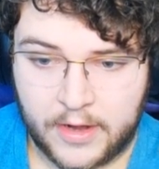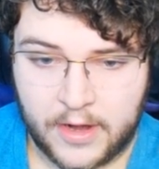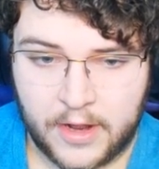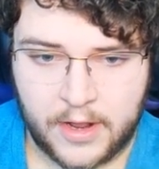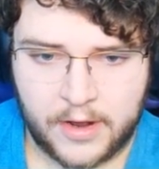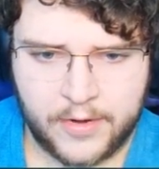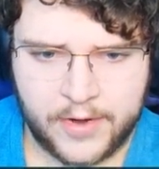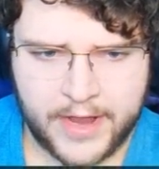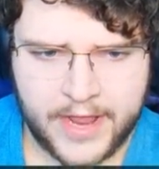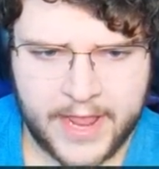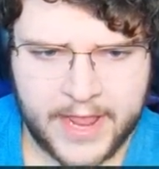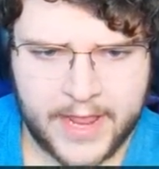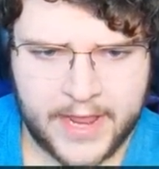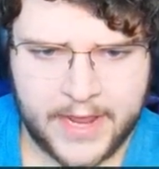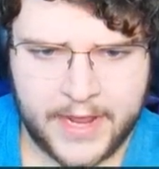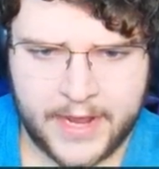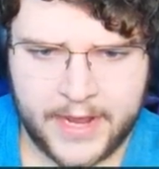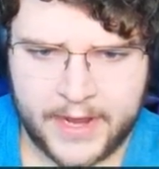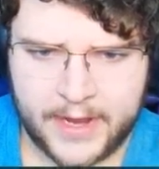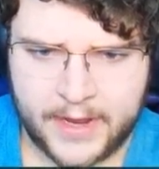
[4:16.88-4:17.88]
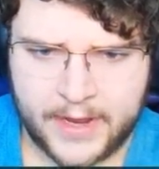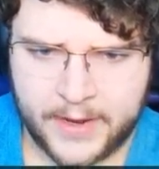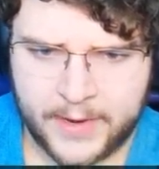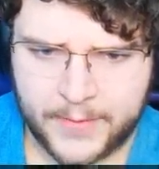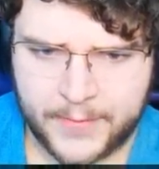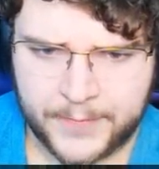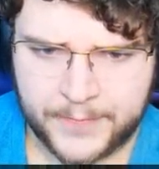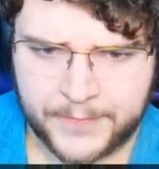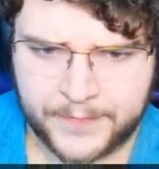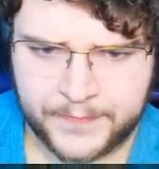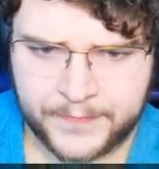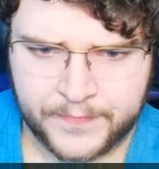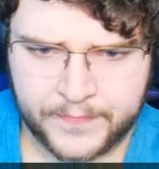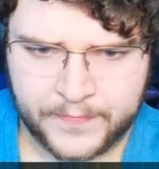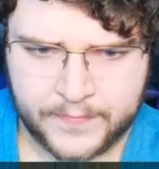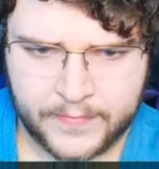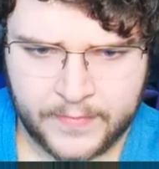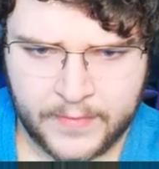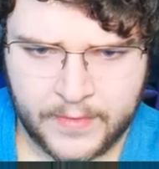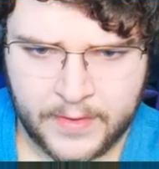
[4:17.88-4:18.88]
Okay.
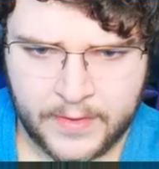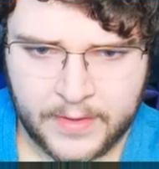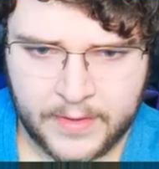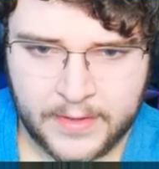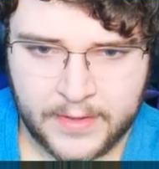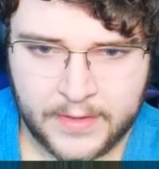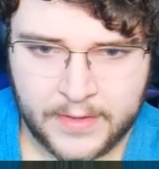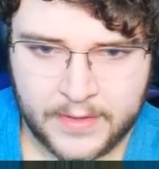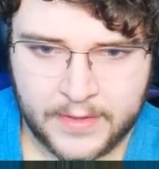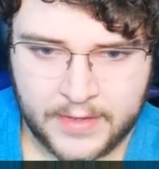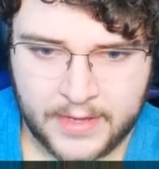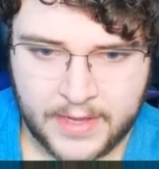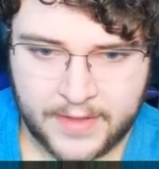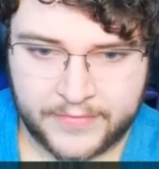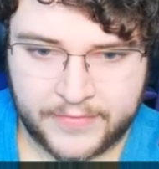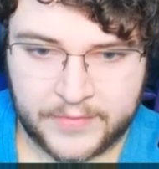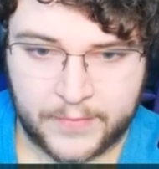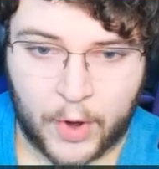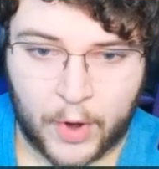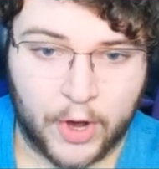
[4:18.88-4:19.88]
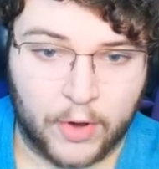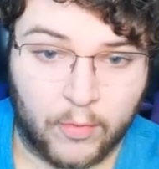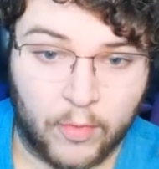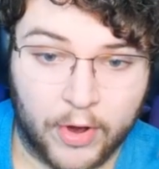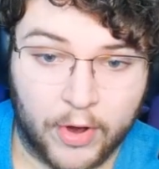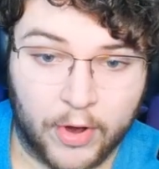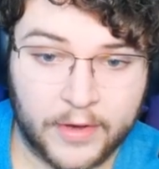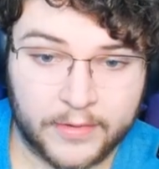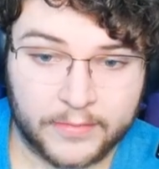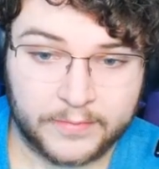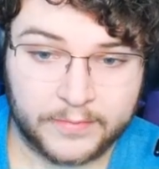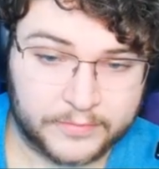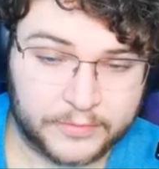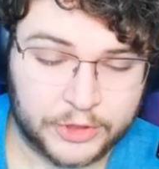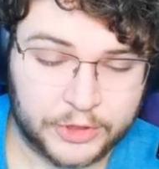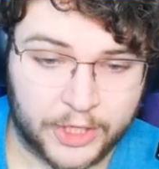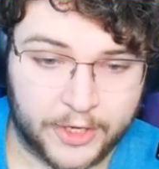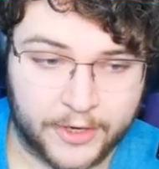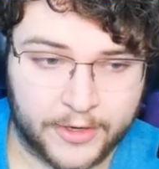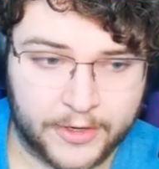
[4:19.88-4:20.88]
You have some artwork.
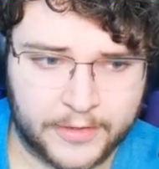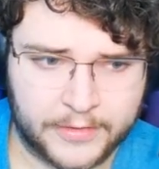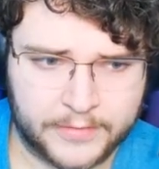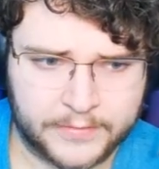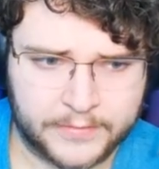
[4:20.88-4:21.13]
Sure.